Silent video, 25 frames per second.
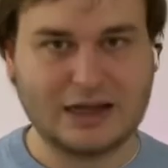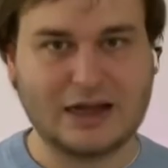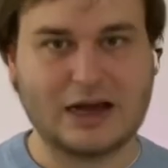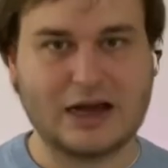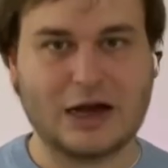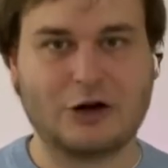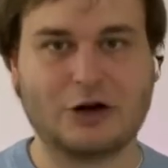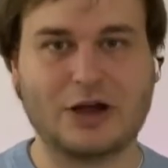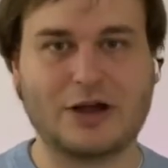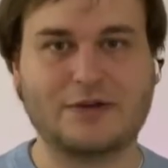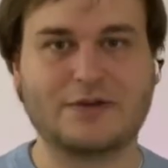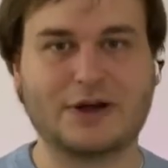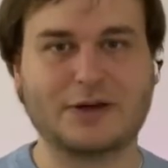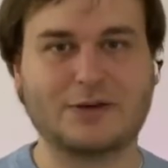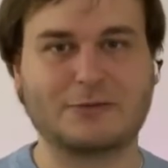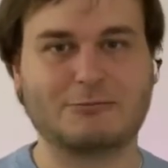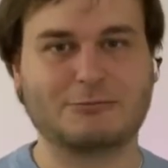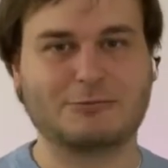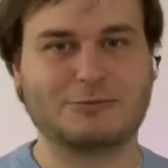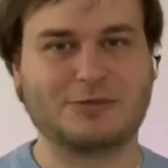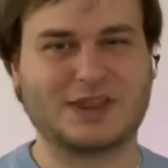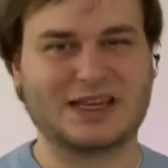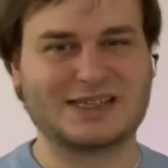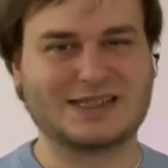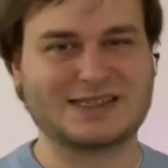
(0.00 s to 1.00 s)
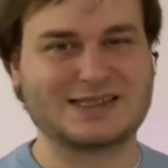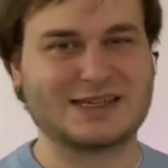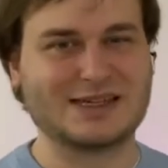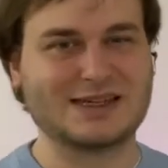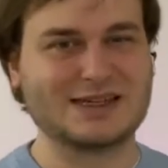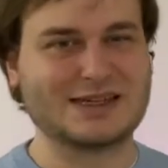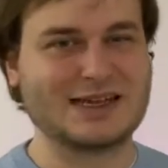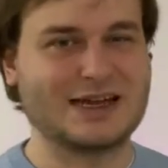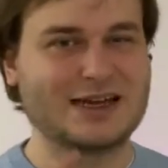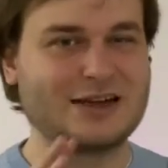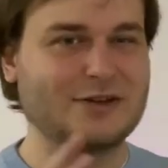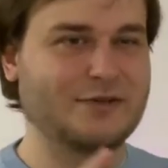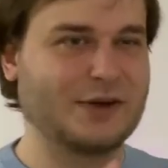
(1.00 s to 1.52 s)
However, they still
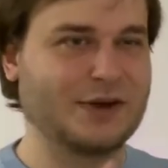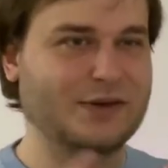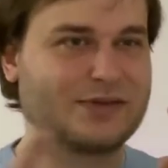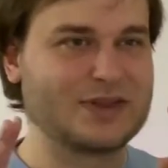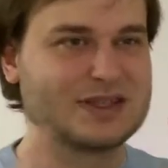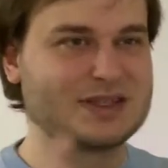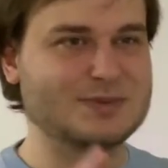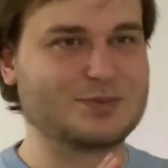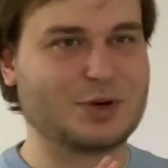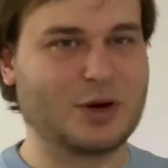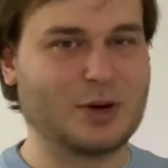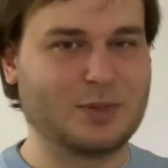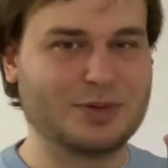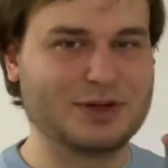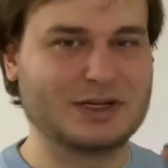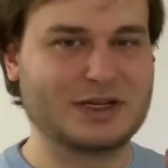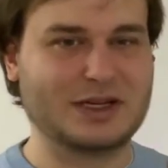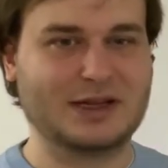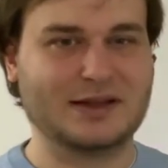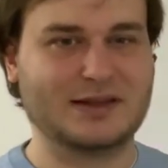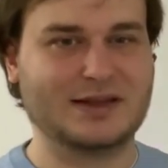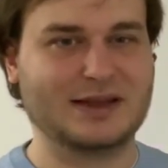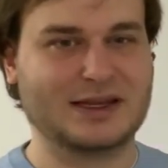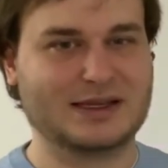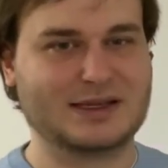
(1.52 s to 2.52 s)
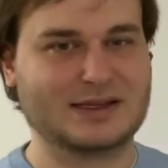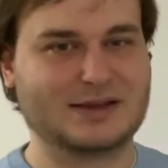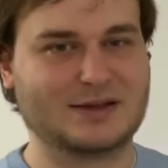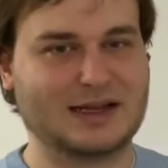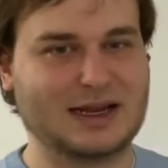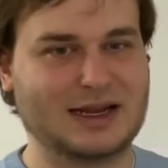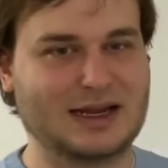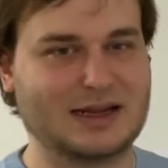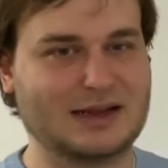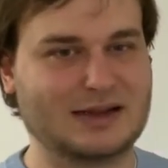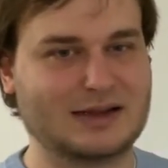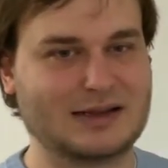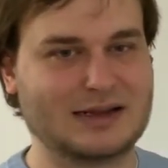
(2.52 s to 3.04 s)
kind of have this property that
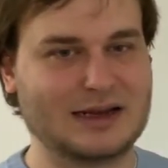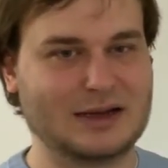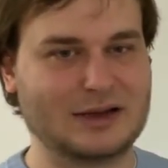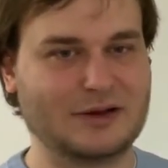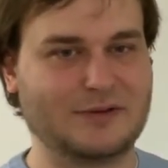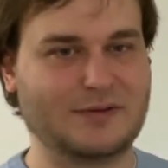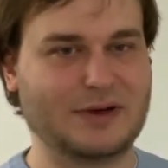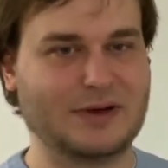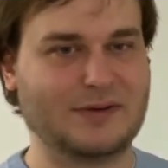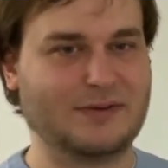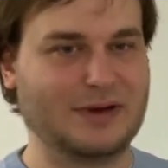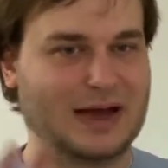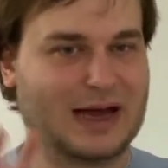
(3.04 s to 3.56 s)
they kind of have